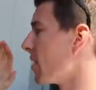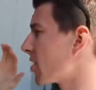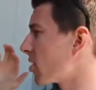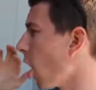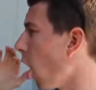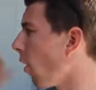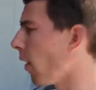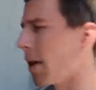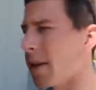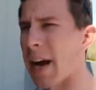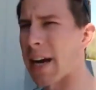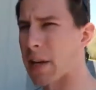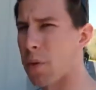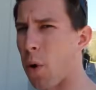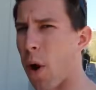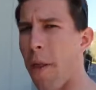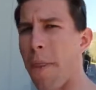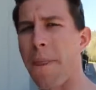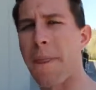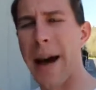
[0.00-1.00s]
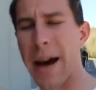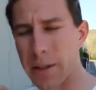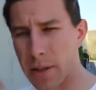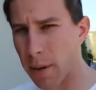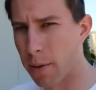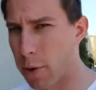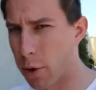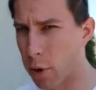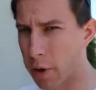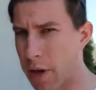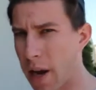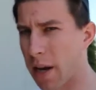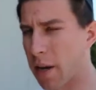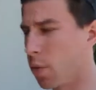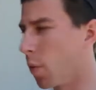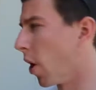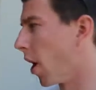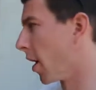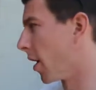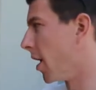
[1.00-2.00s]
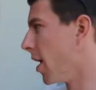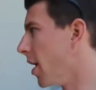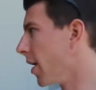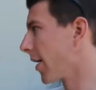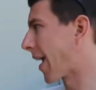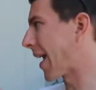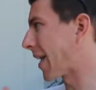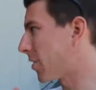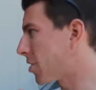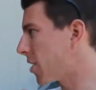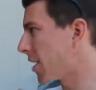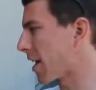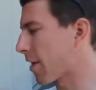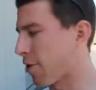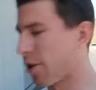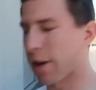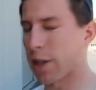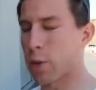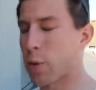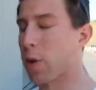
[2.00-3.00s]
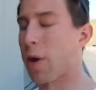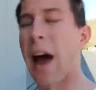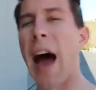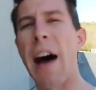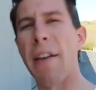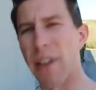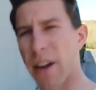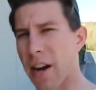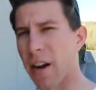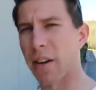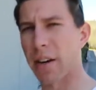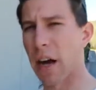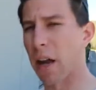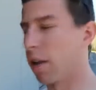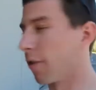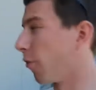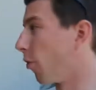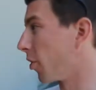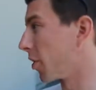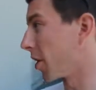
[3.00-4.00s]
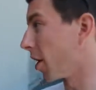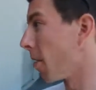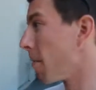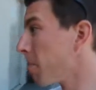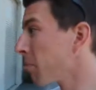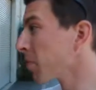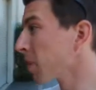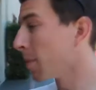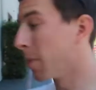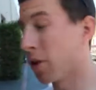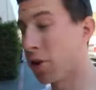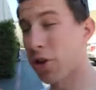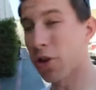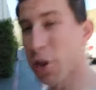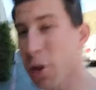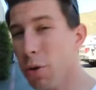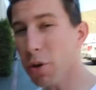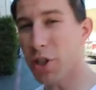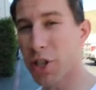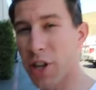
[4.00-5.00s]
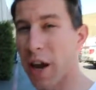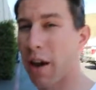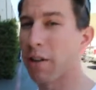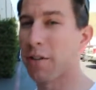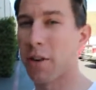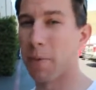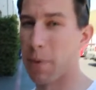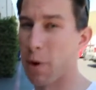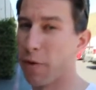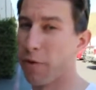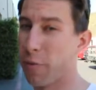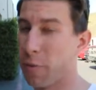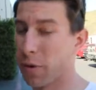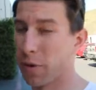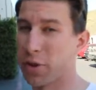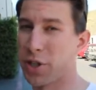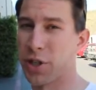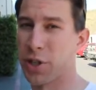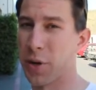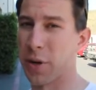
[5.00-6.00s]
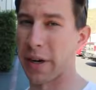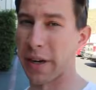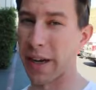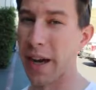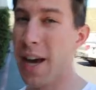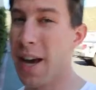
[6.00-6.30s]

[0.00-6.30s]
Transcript: This is all on 91. That's why we're doing 91. Can't do 93 because we don't have it here in California. But huge shout out to Bill from Bill's Tuning.